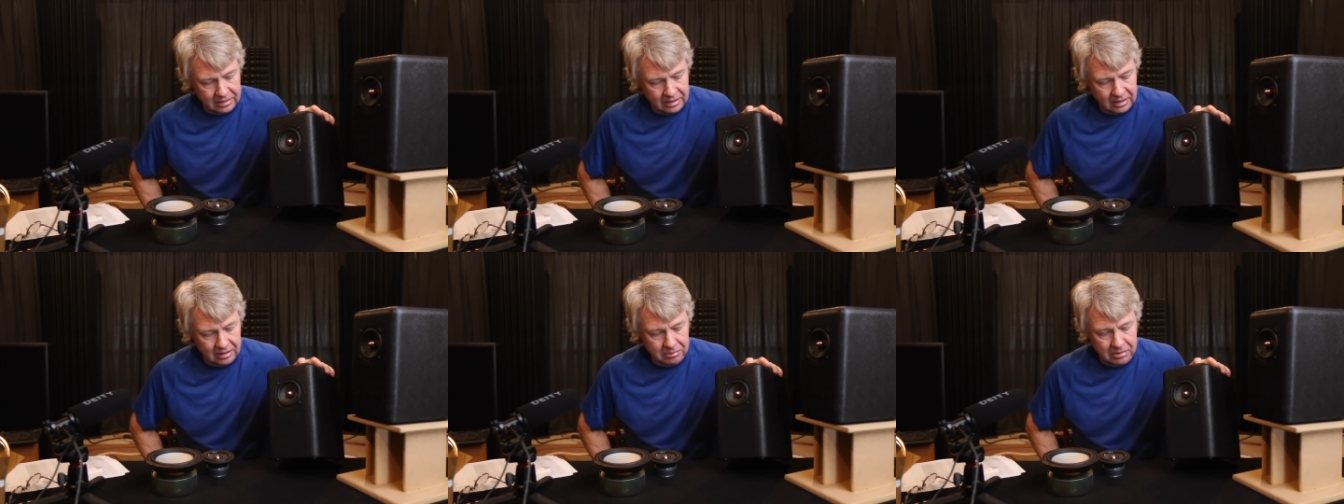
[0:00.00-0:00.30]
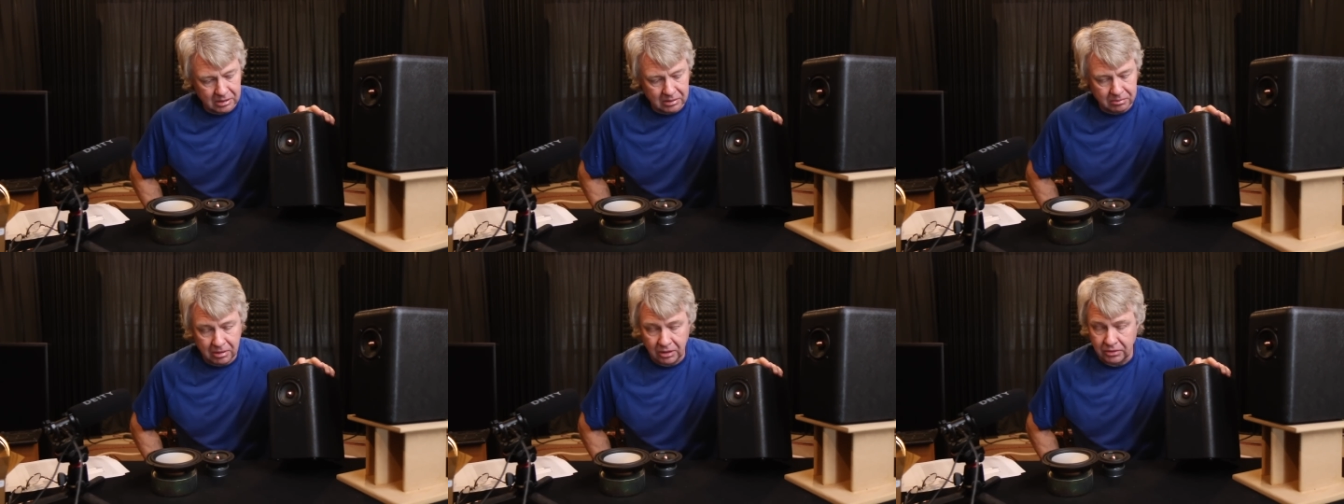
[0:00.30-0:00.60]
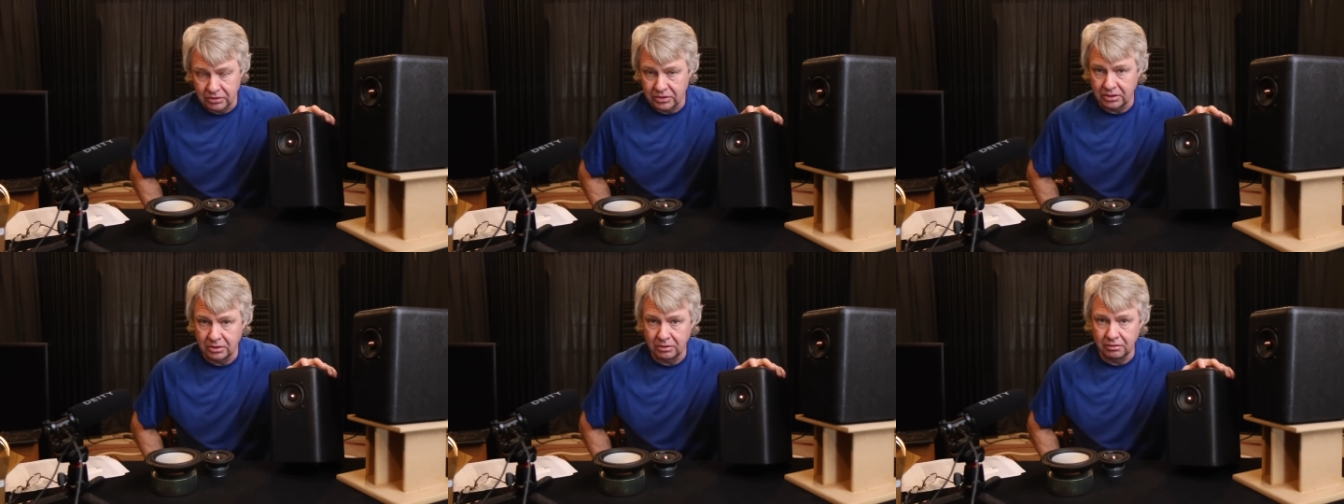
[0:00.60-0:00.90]
can be
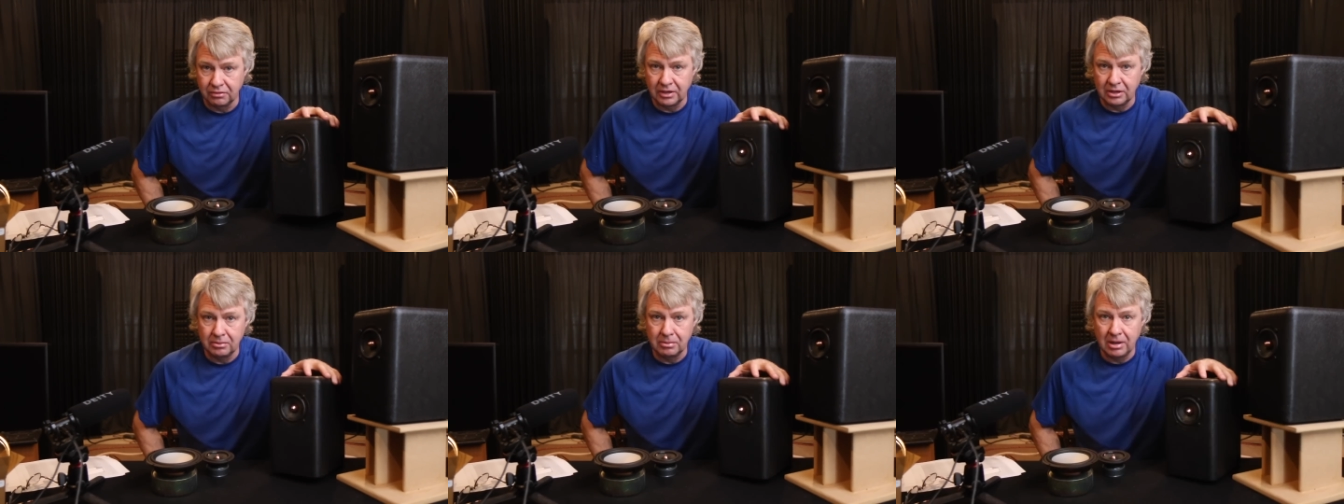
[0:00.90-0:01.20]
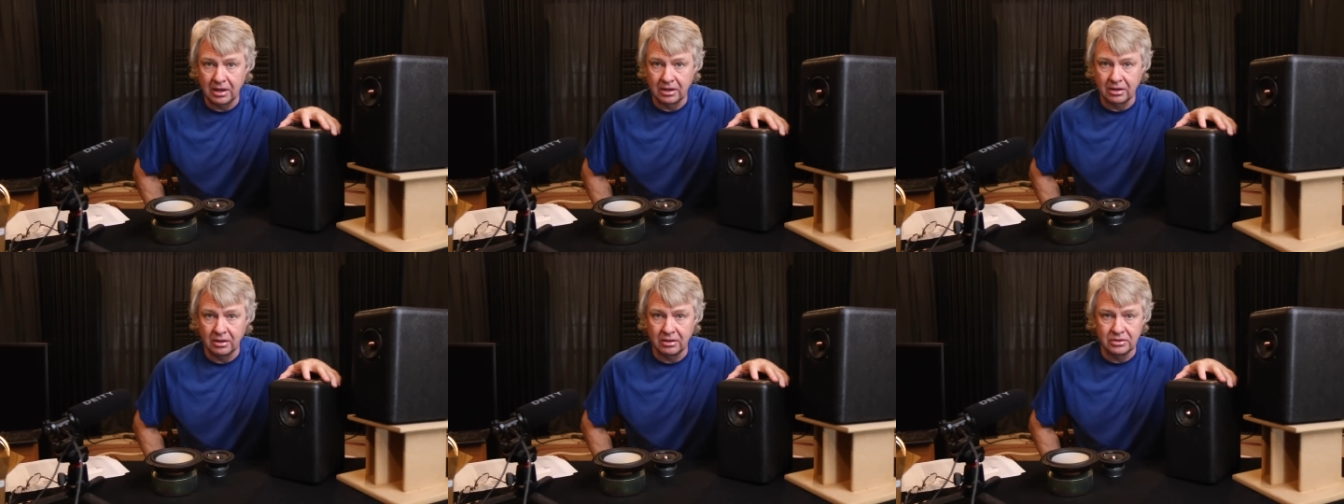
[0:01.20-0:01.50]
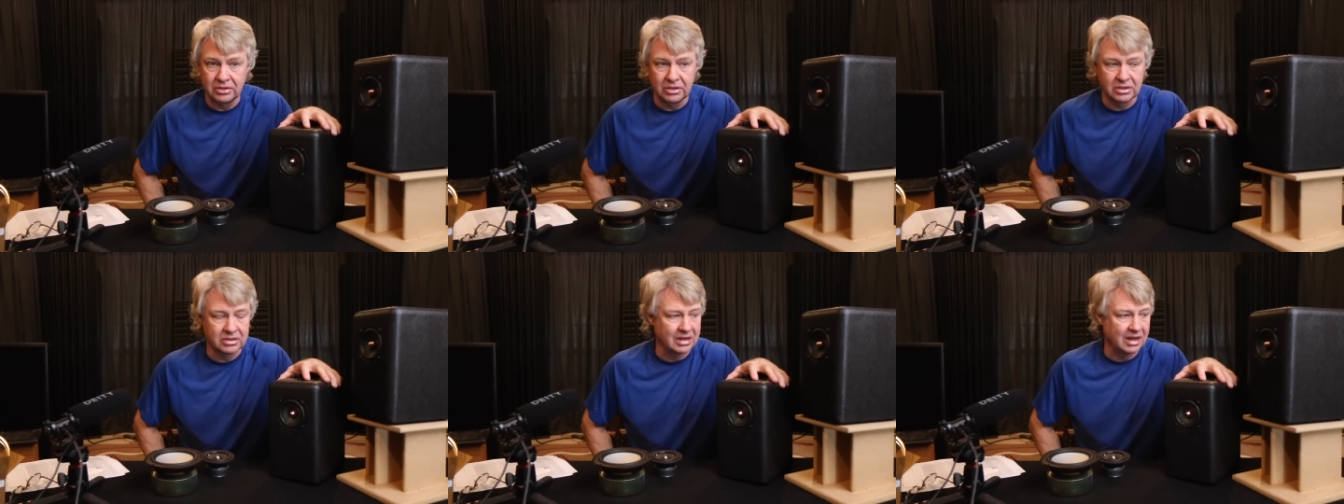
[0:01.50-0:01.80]
posting your feedback
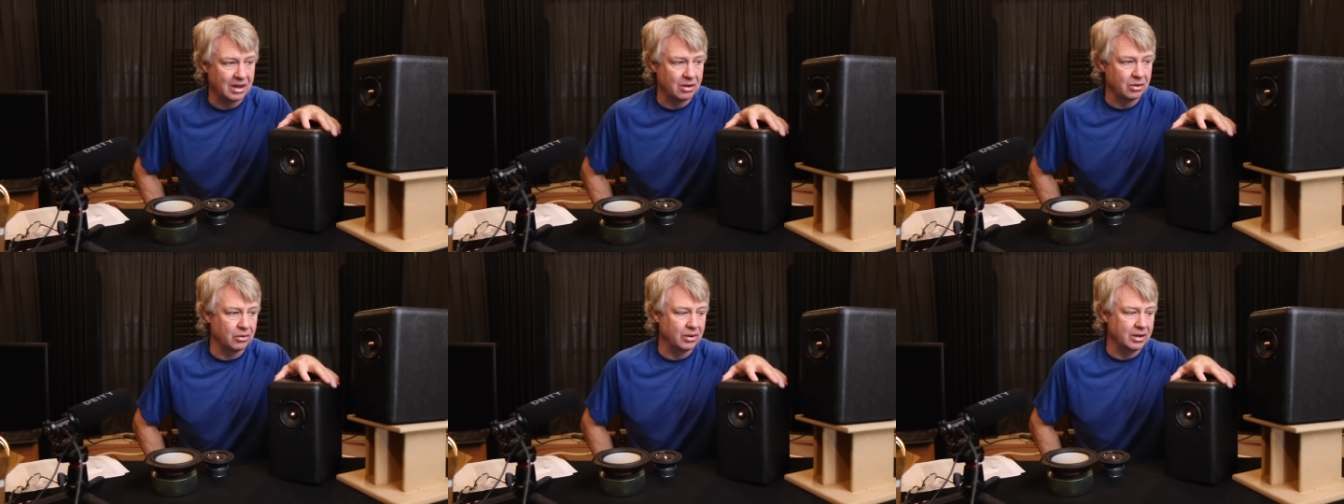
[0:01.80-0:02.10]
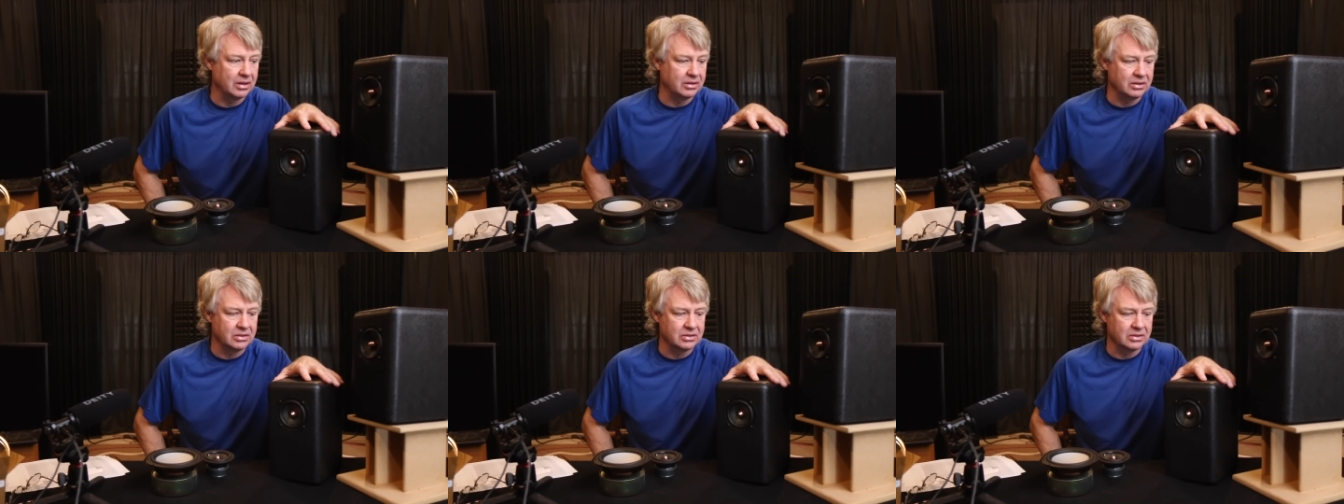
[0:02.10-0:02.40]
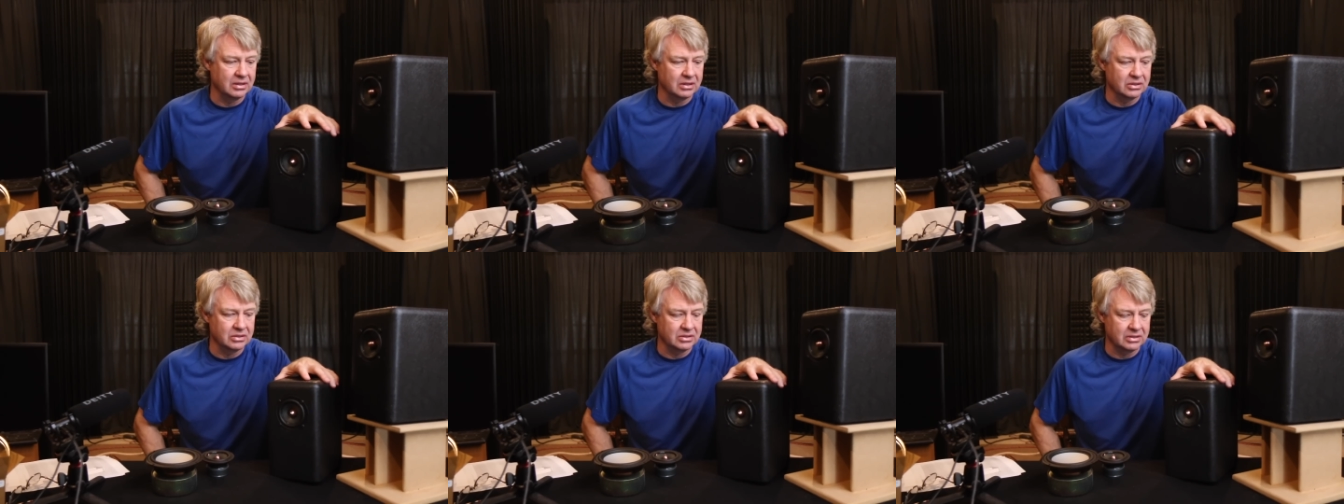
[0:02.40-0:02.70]
on just how great these
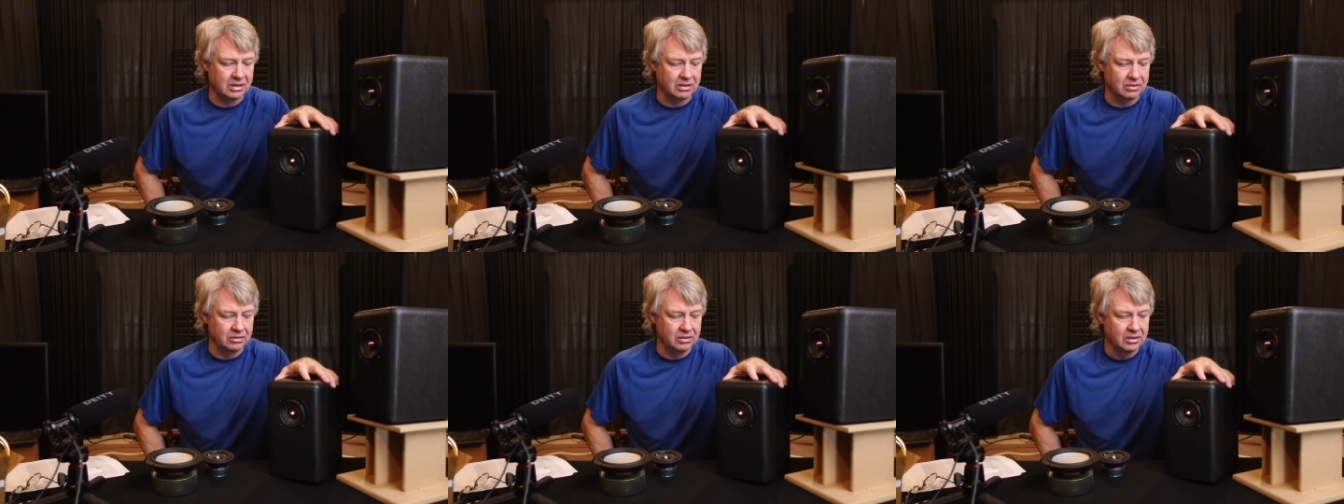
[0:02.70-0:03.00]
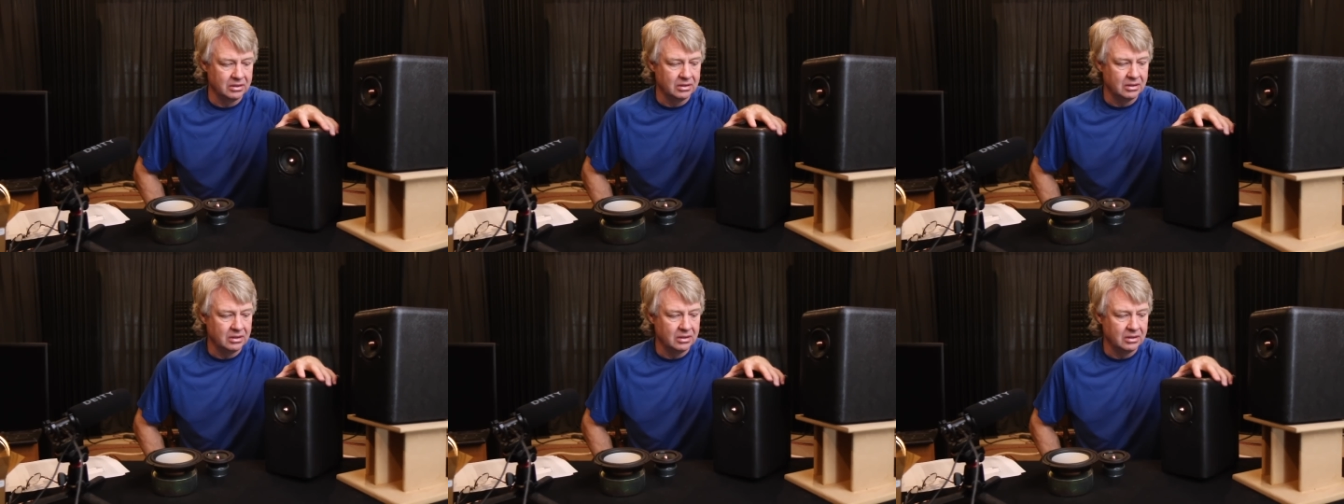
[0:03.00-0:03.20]
things sound.